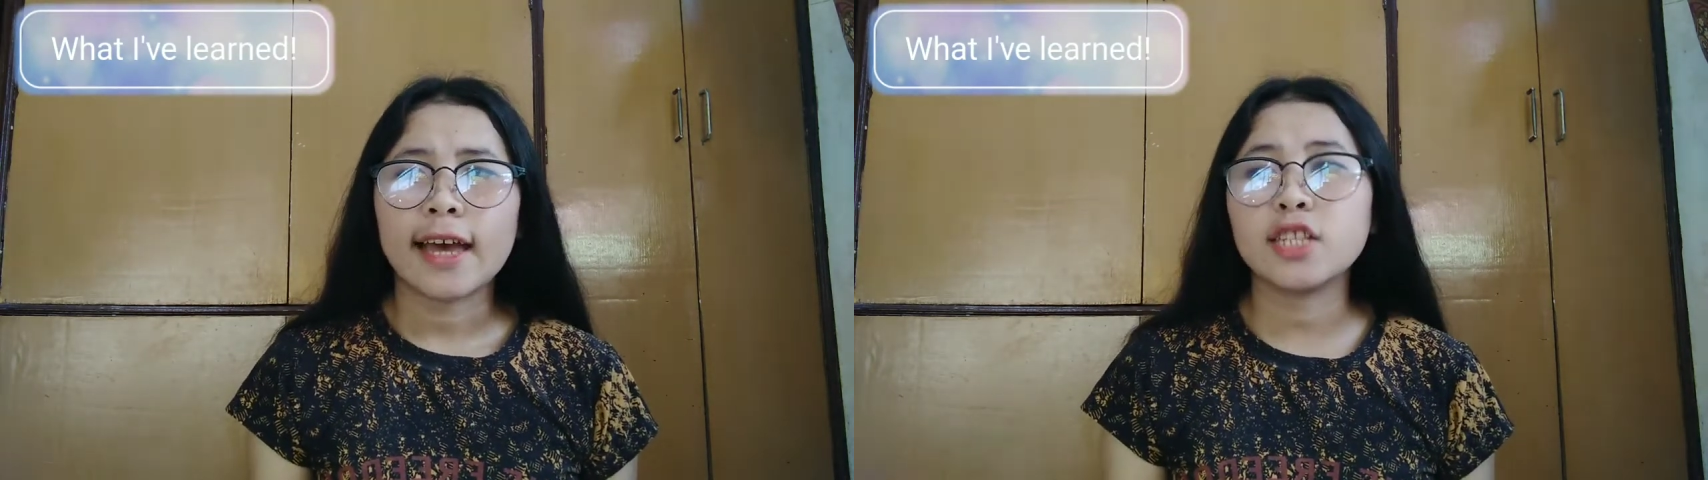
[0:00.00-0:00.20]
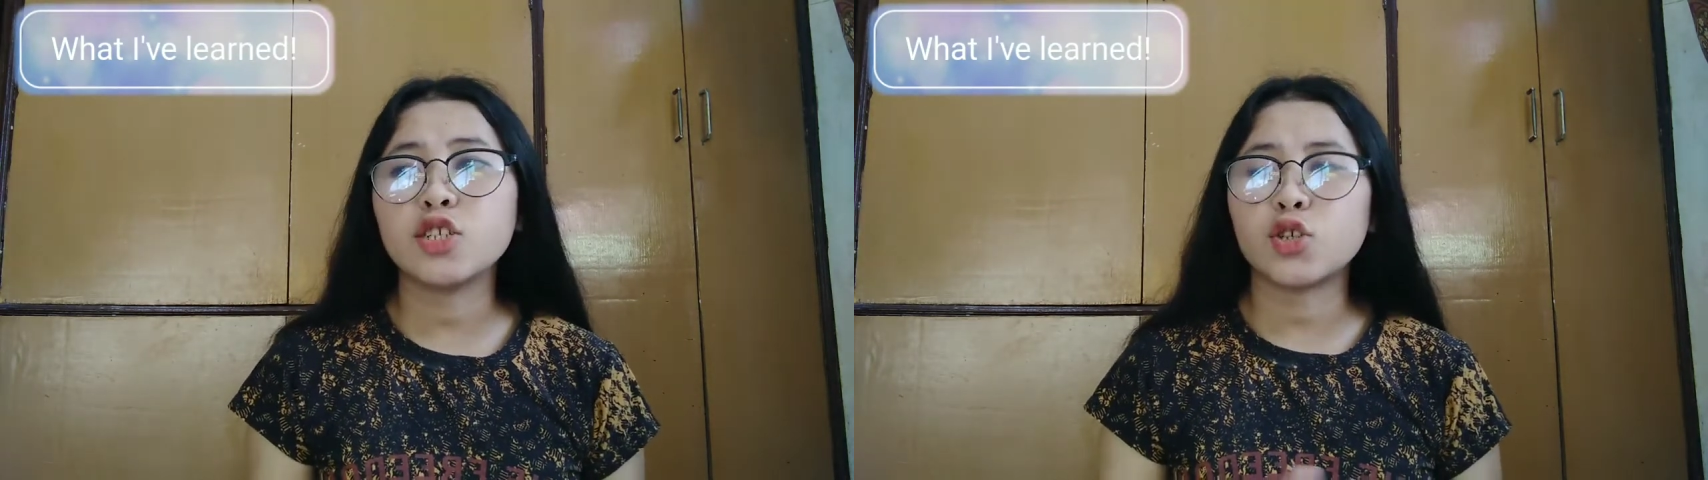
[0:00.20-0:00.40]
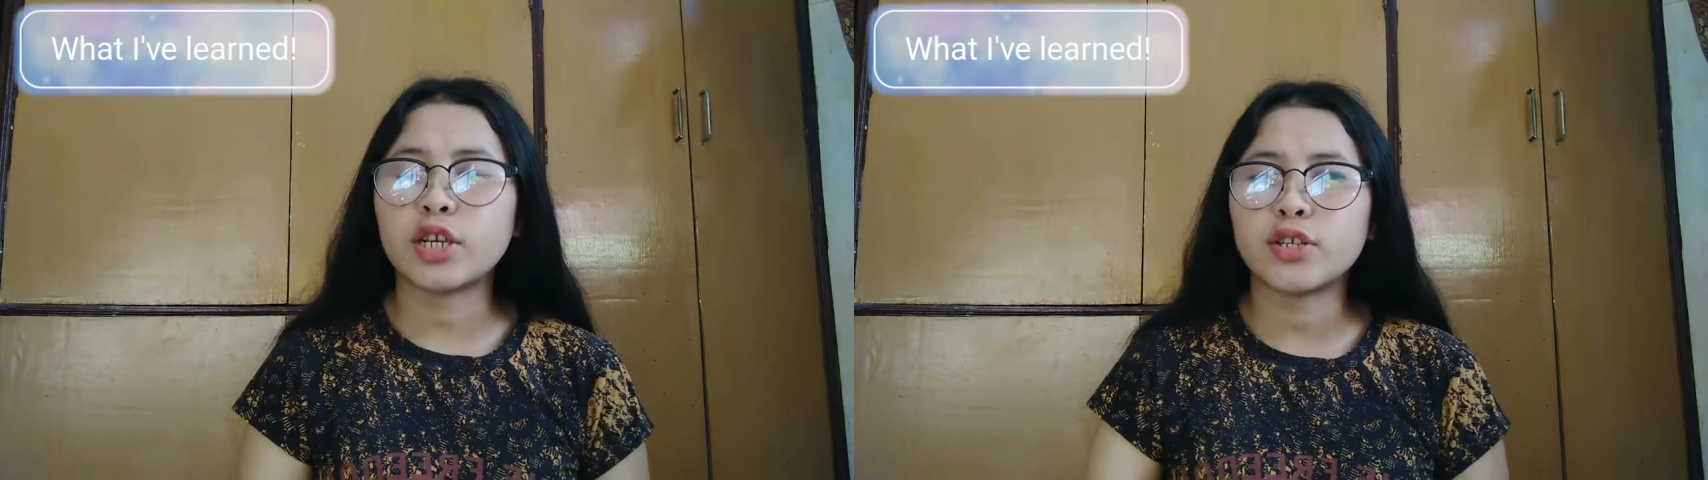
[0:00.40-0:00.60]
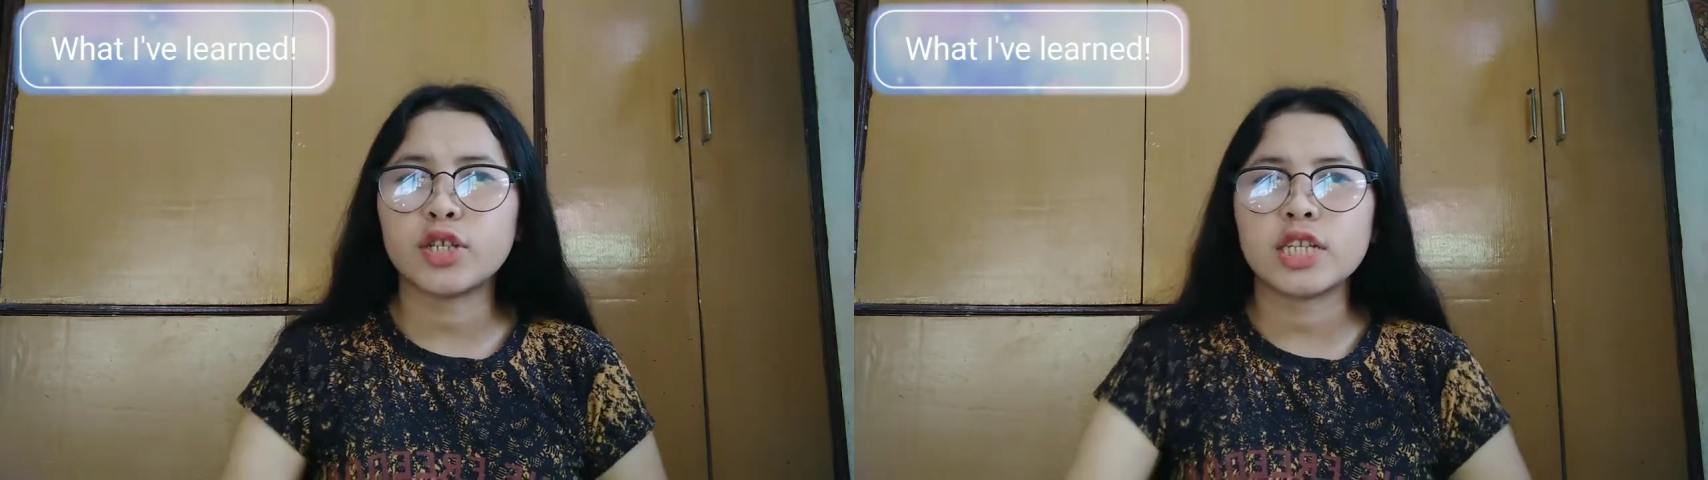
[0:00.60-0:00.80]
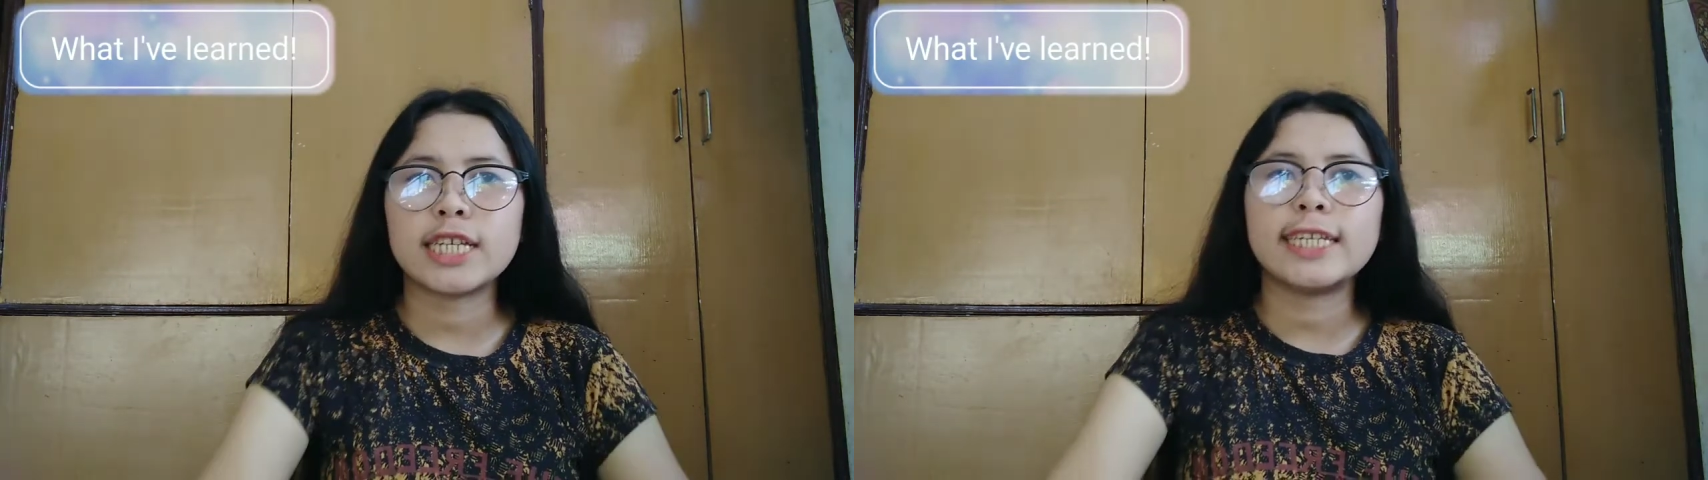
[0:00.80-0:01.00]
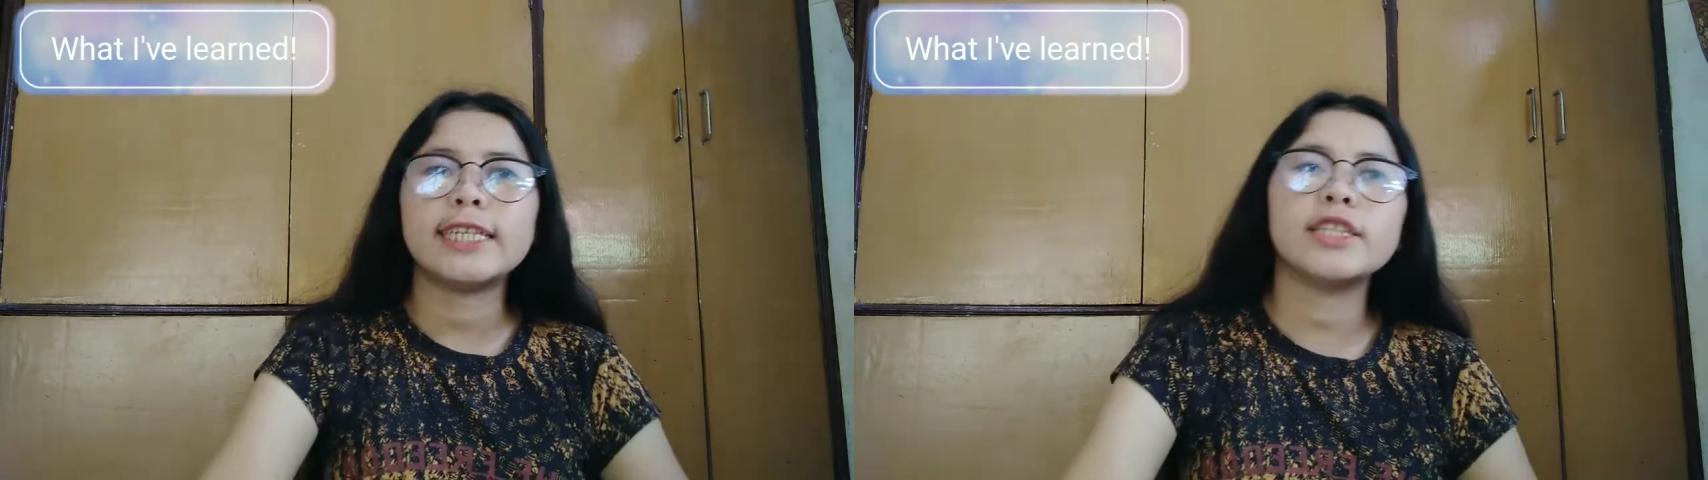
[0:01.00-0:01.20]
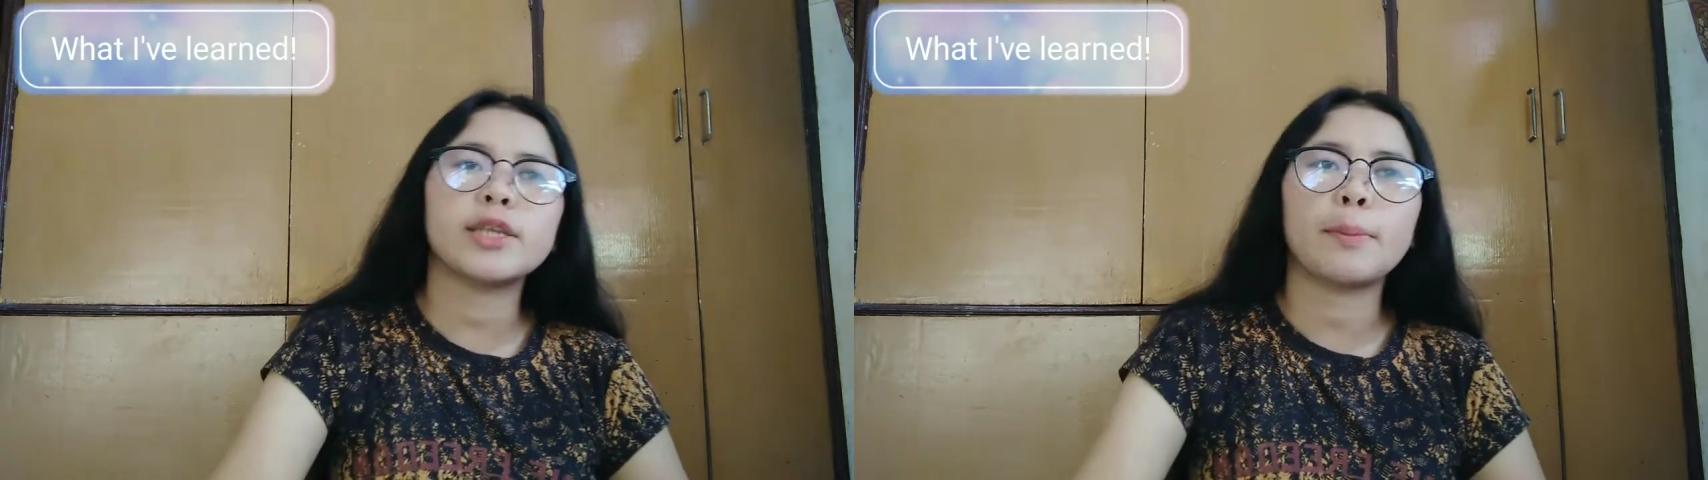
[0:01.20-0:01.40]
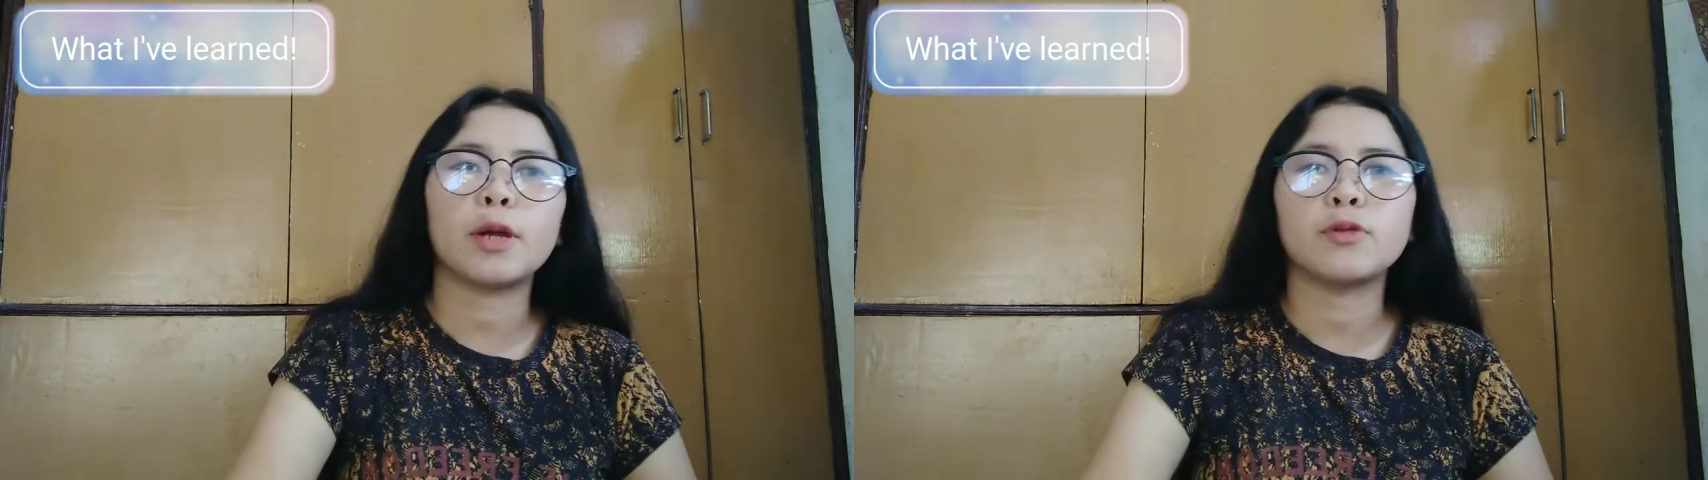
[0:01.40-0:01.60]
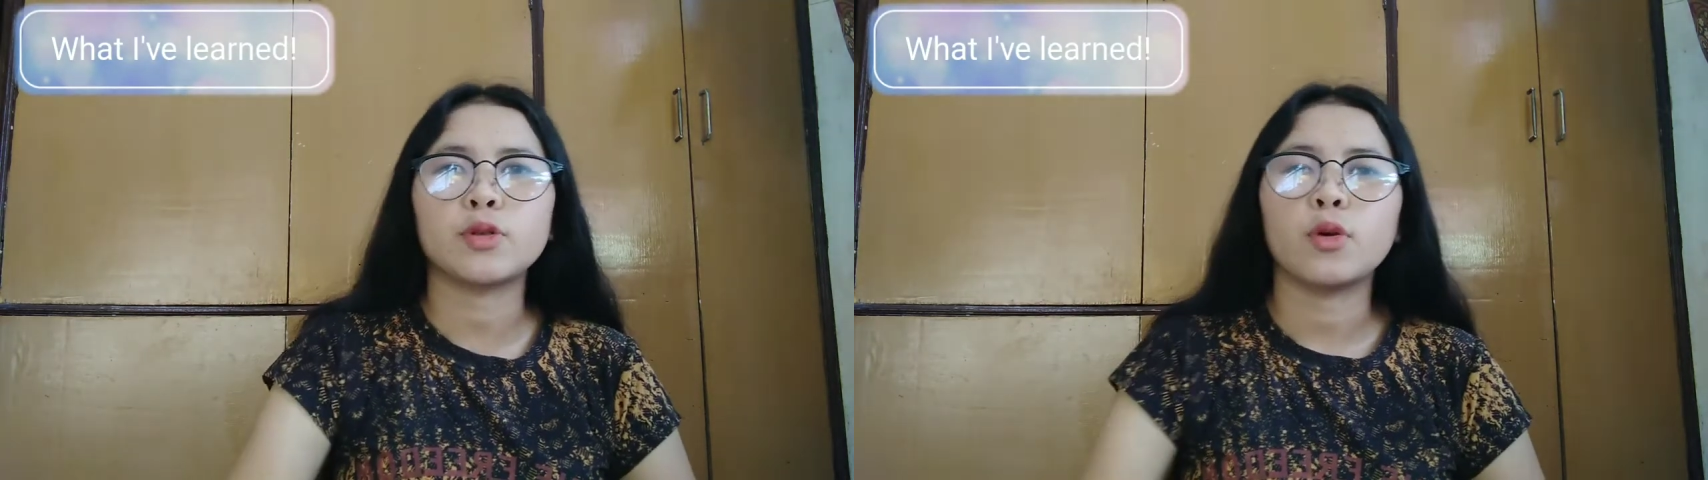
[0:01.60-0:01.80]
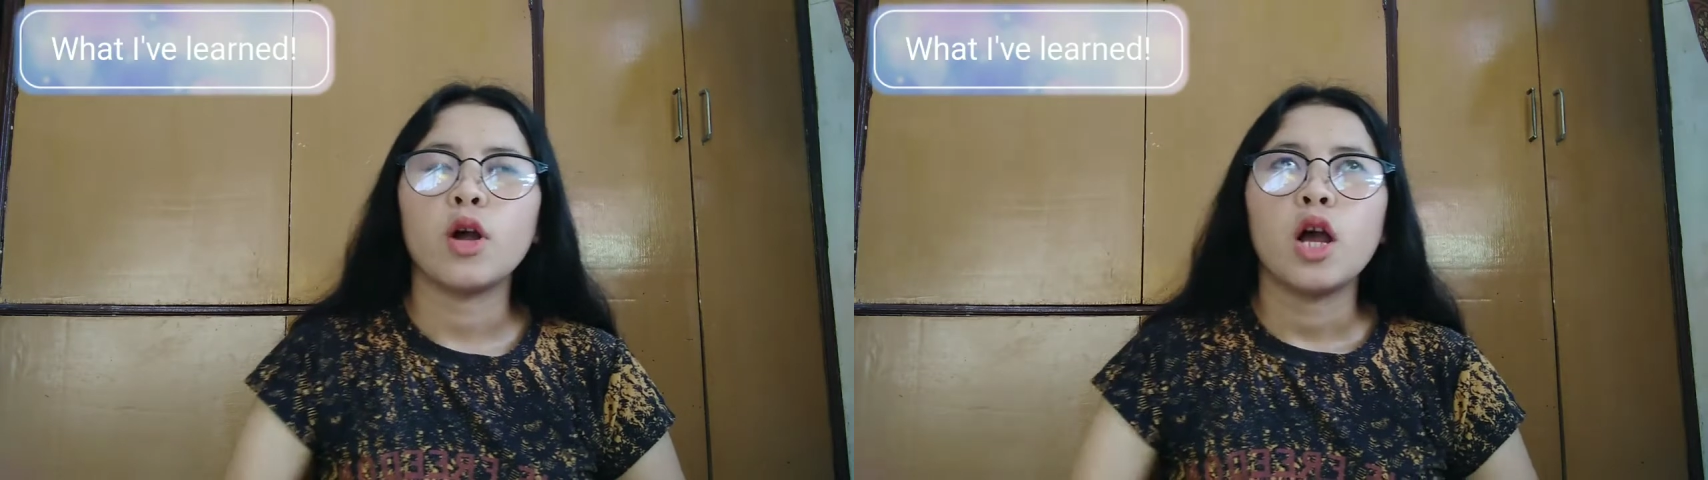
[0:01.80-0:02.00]
and the change in
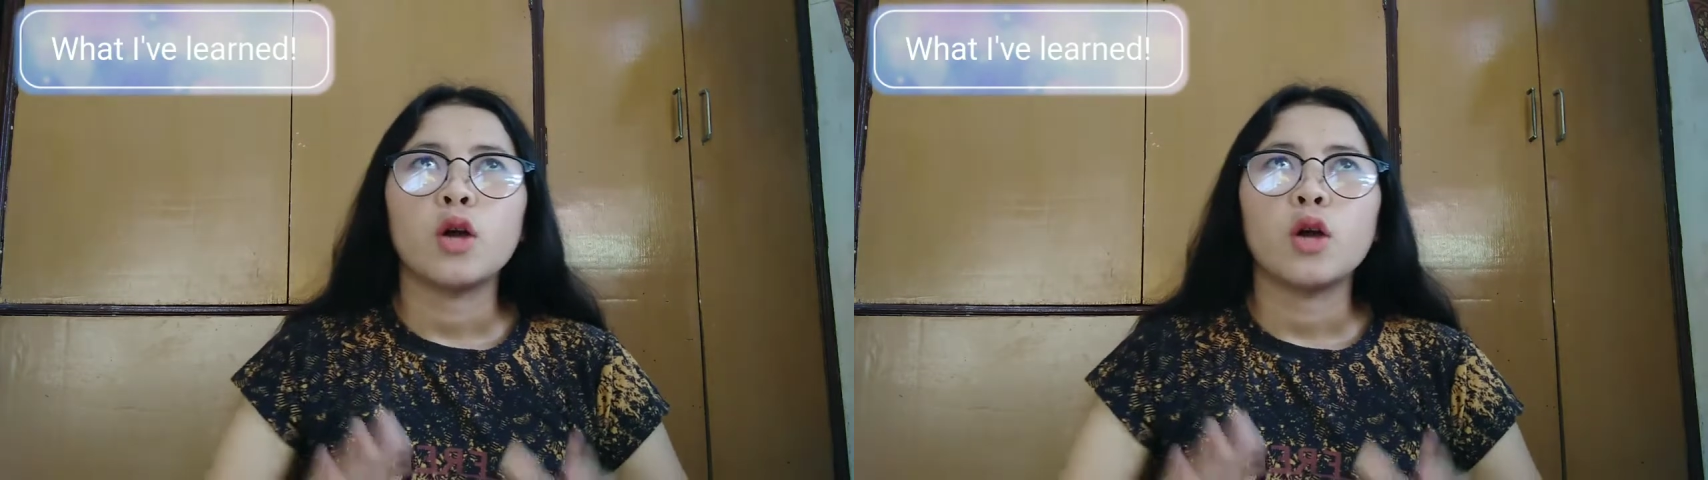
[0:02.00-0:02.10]
temperature